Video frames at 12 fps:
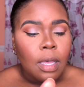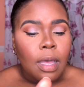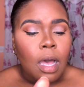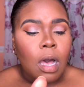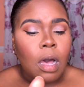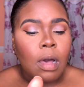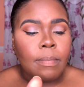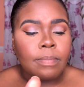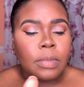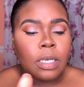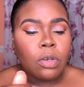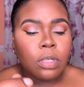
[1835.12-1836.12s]

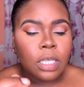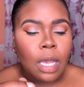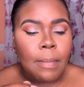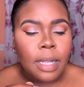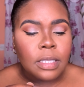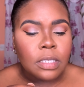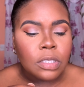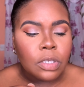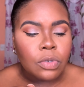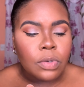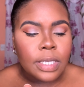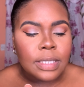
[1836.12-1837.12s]
The good thing about this
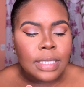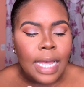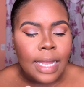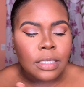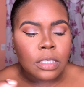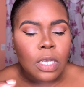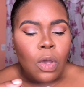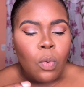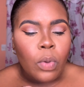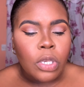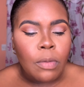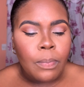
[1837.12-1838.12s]
glue is that
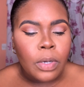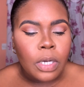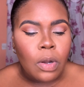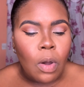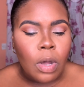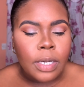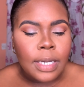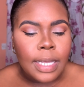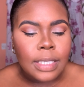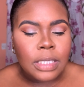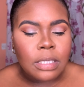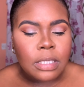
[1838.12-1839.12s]
when you put it on,
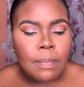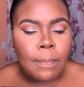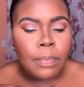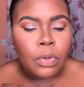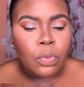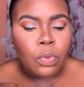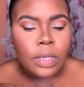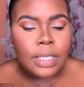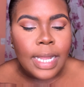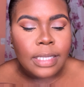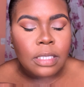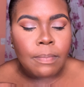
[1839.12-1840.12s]
it's blue. It
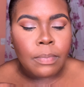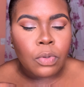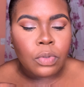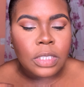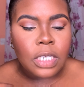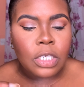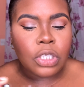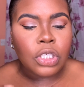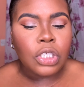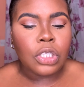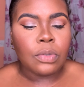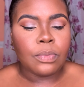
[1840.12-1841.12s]
has a blue
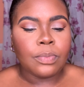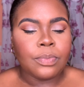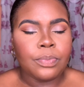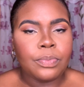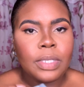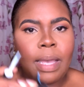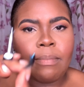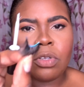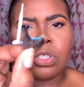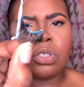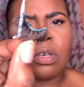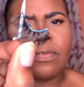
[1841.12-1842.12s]
tinge. I'm not
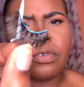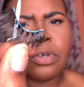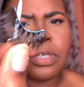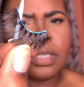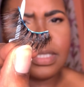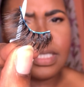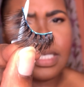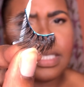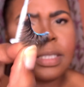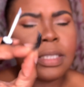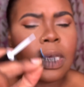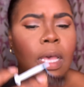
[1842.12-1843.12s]
sure if you're going to see
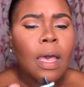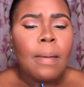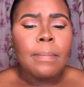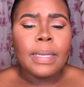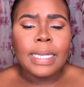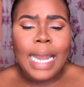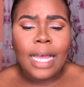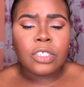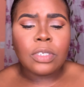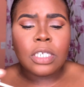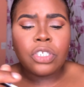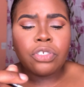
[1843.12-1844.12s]
it, but it
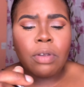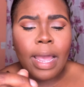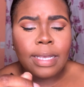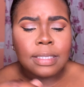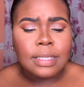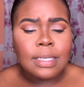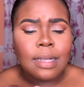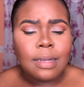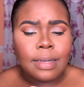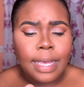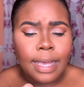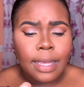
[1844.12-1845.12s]
actually dries
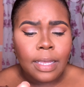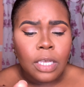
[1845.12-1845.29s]
clear.